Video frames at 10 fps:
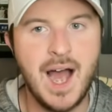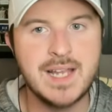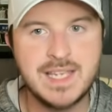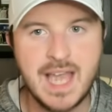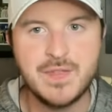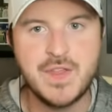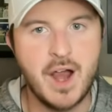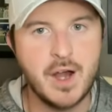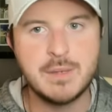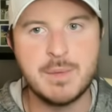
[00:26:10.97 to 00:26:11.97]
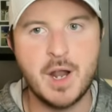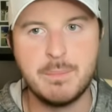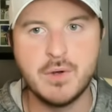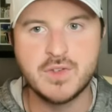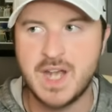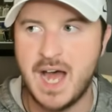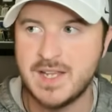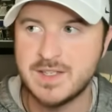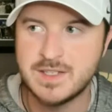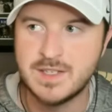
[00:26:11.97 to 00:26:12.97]
get the argument on both
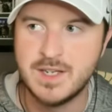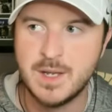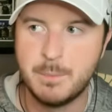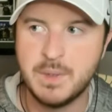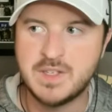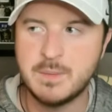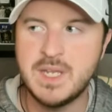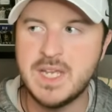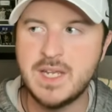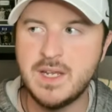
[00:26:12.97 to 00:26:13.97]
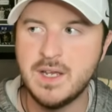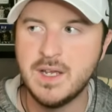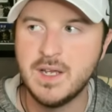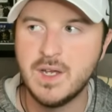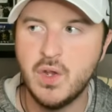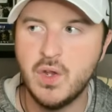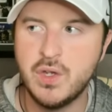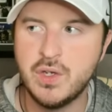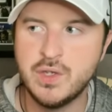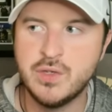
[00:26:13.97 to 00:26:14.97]
sides. But to me,
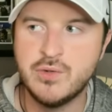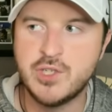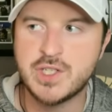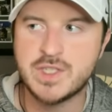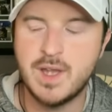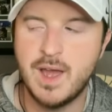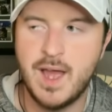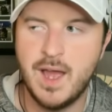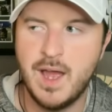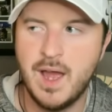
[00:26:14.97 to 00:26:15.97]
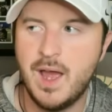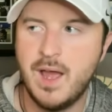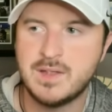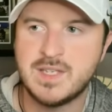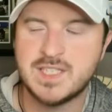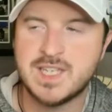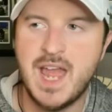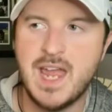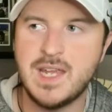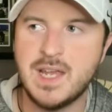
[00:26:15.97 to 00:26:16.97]
you just, to
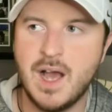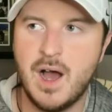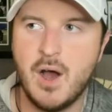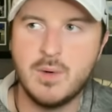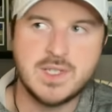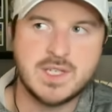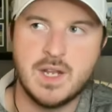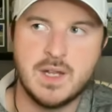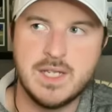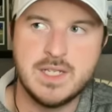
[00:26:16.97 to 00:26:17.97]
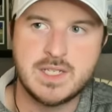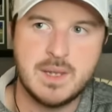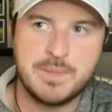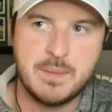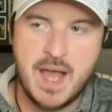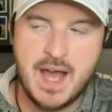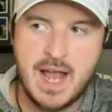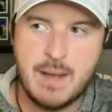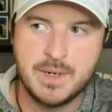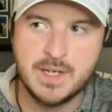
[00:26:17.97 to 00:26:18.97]
say, oh, it's going to lead to something bad
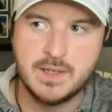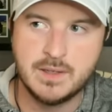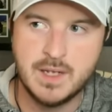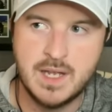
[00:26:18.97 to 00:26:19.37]
happening,